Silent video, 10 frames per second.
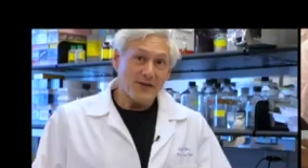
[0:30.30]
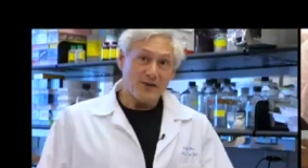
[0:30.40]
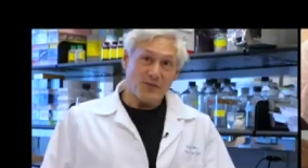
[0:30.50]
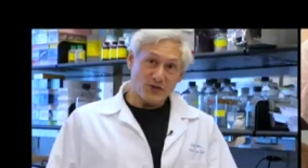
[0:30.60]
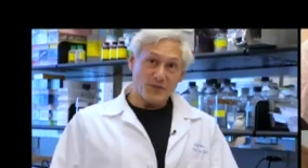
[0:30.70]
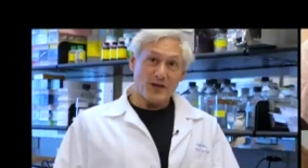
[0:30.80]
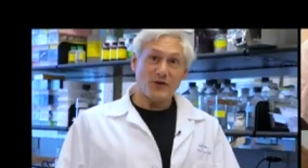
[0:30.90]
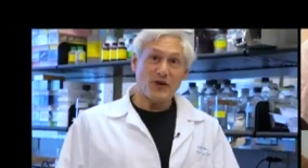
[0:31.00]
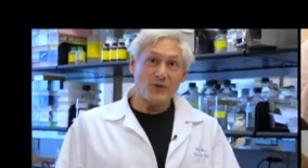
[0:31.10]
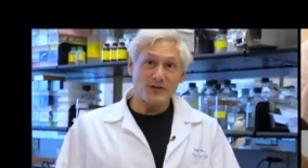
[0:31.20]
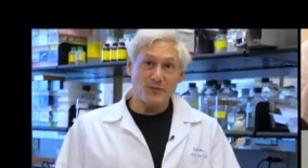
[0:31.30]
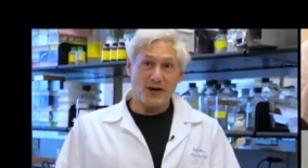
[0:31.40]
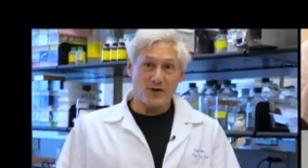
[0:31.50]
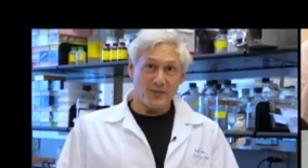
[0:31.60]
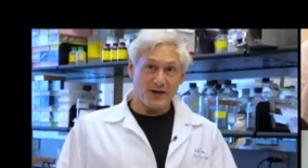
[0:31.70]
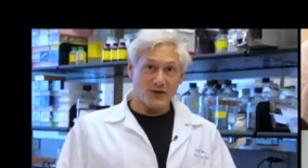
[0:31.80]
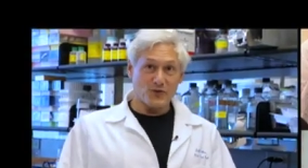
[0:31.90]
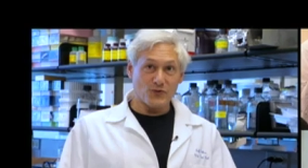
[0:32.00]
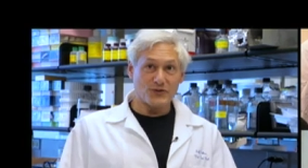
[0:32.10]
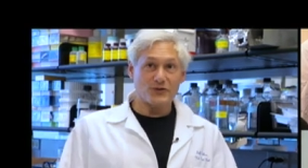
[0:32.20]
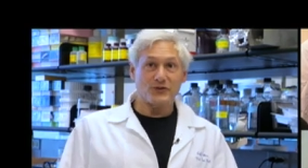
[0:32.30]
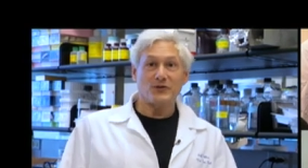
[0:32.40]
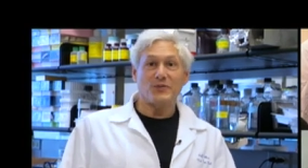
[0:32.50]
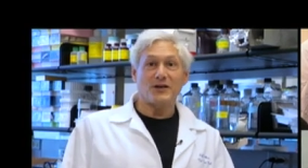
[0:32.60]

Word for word: think most people go into biomedical research